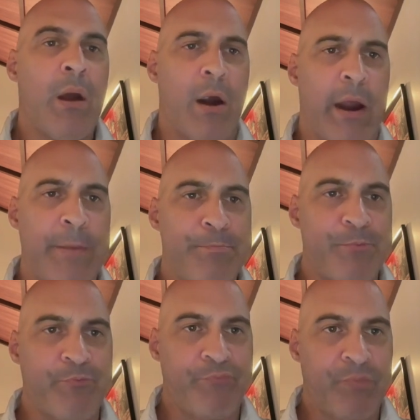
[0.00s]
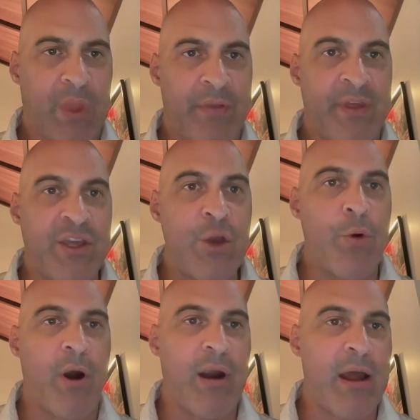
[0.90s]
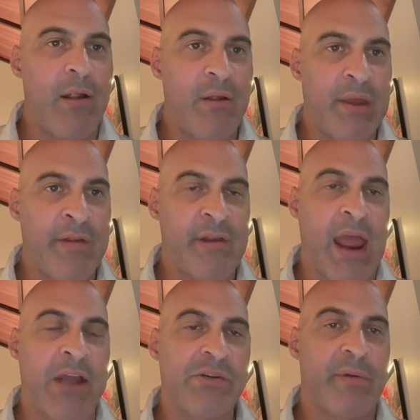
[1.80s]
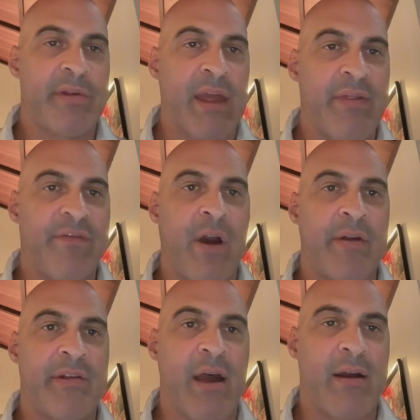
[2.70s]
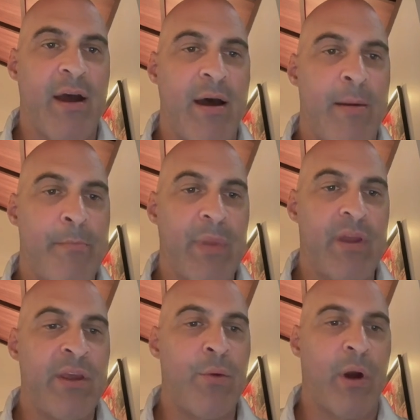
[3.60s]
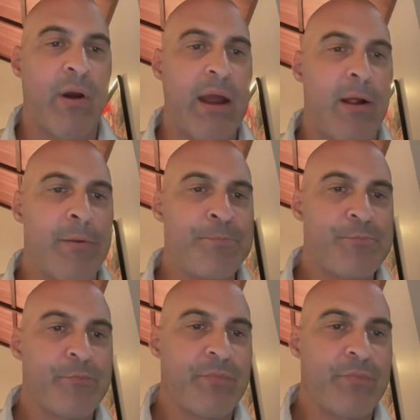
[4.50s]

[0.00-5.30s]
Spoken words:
All right. The URL is an actual SaveTheFrogs.com URL.